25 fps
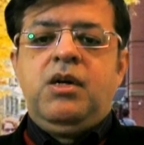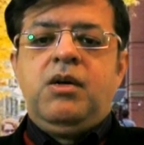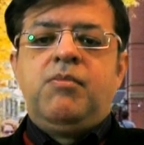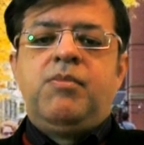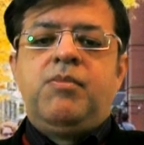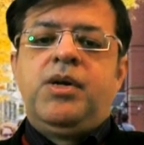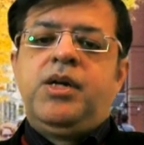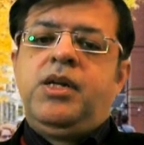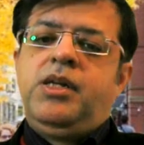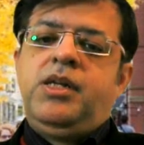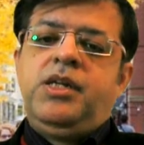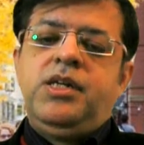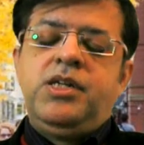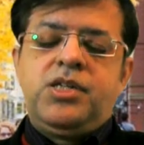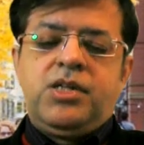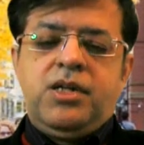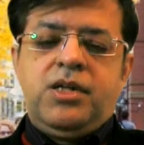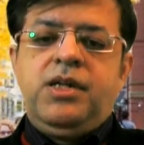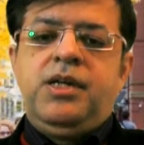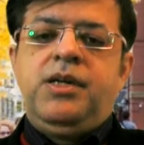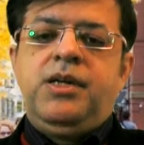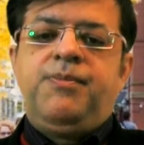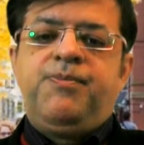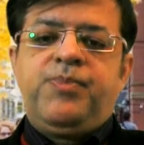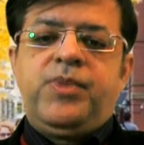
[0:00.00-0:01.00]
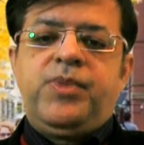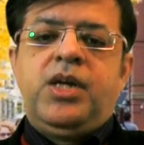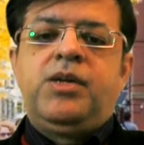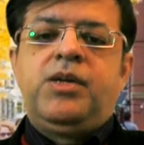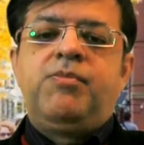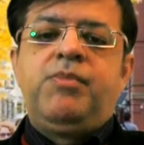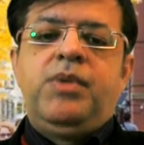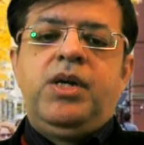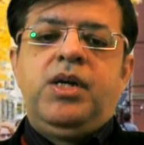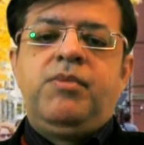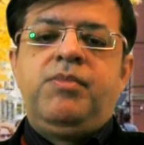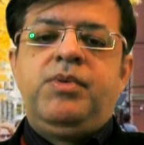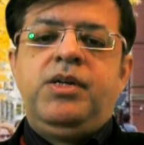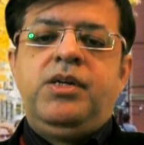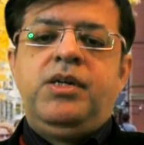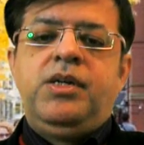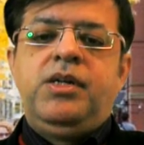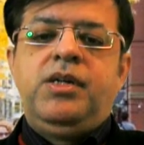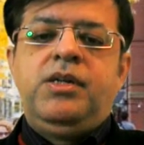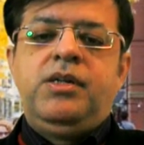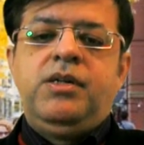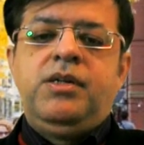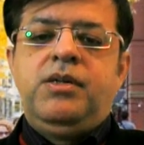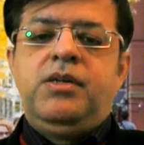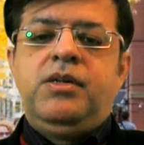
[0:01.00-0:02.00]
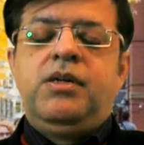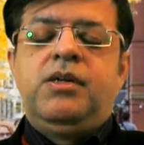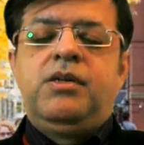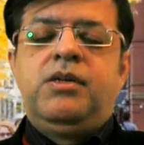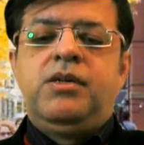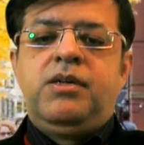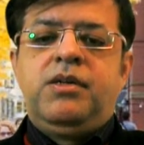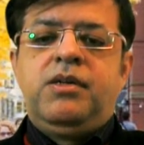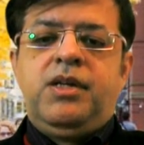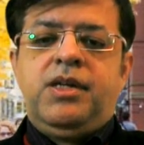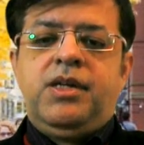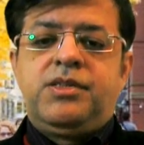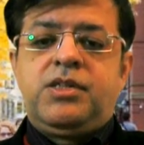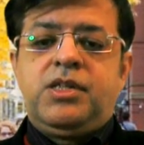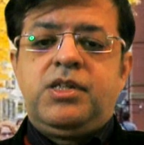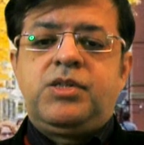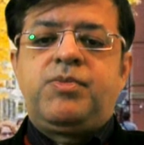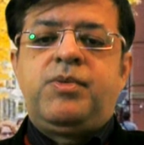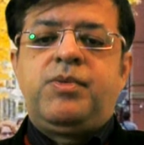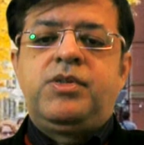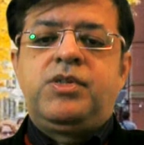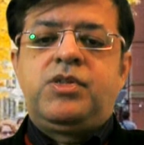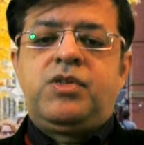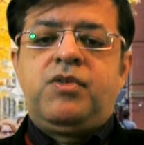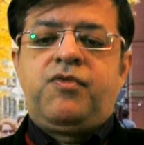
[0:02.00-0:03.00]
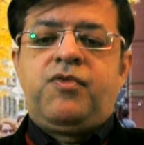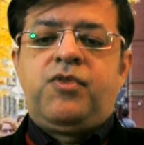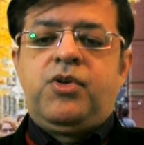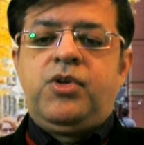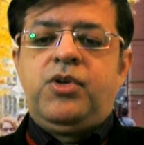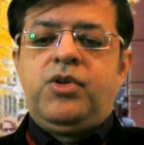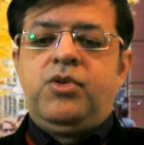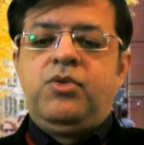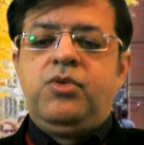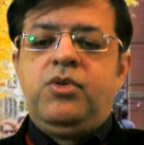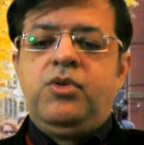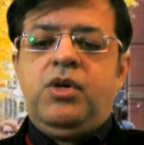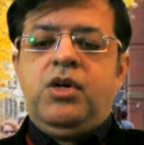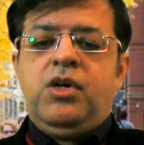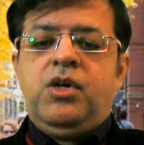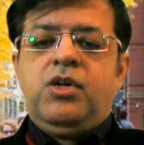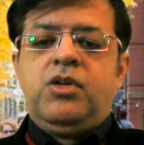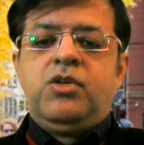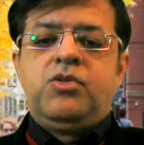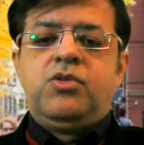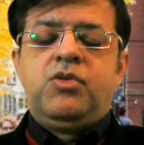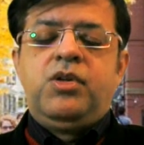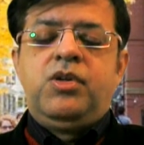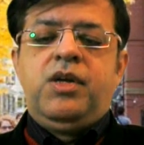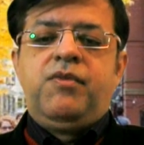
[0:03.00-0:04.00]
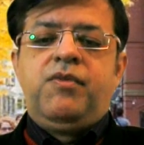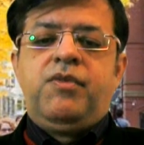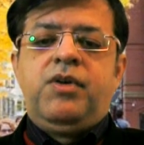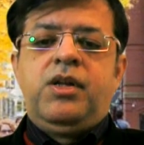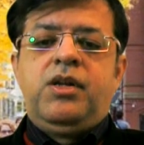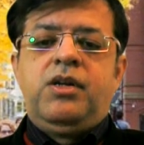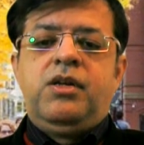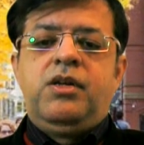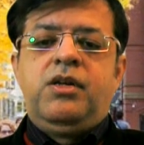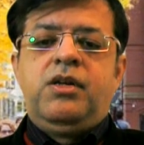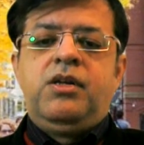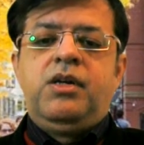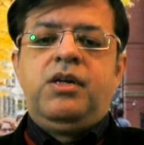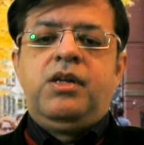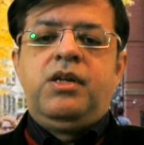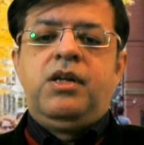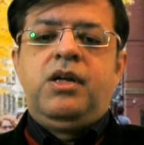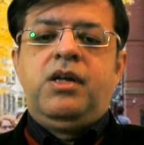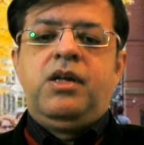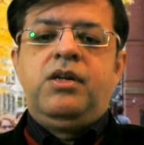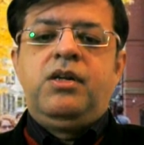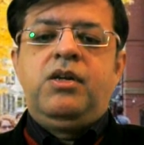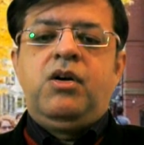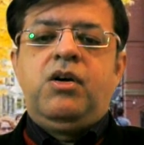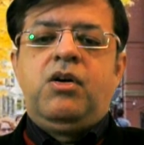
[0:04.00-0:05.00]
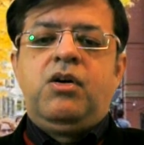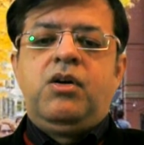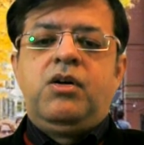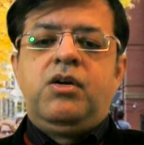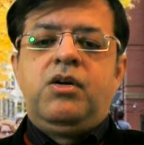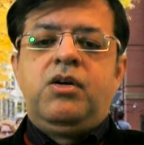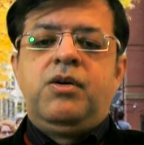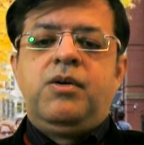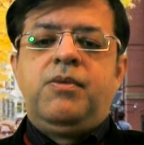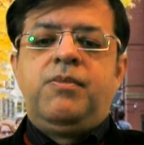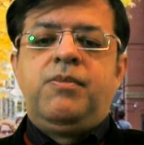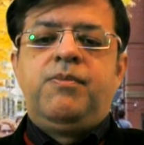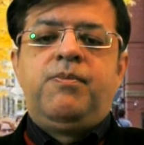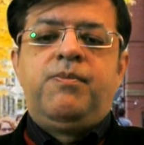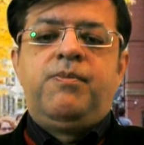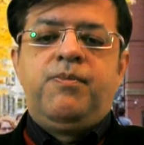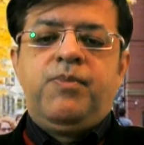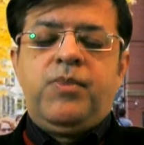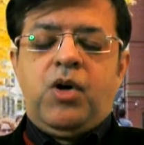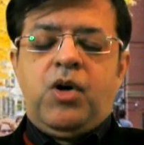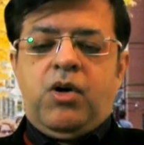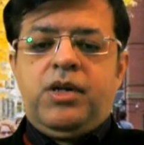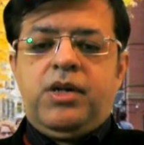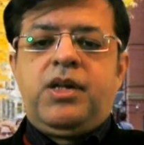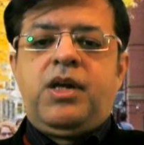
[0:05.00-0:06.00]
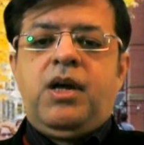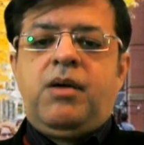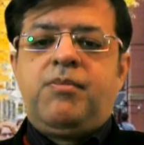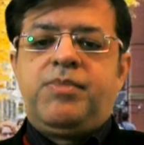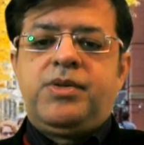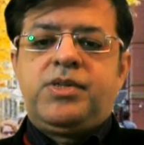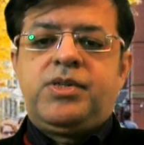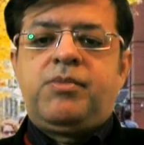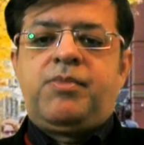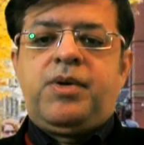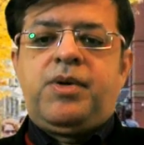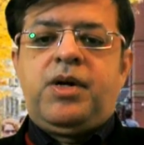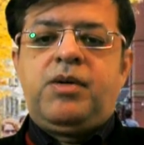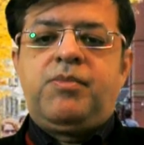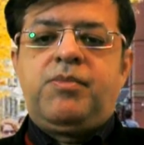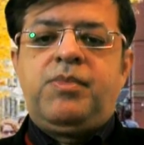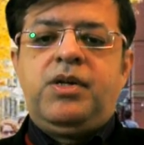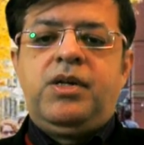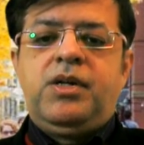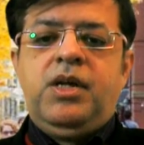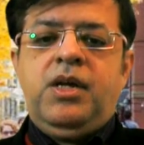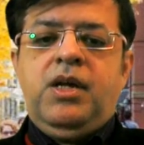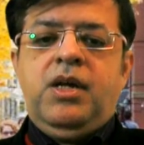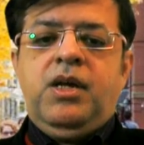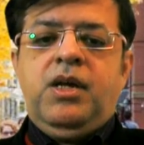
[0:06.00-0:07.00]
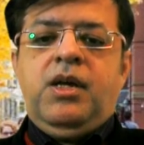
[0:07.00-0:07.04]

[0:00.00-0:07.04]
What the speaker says: but initially, it may be less expensive for you to live in an on-campus apartment.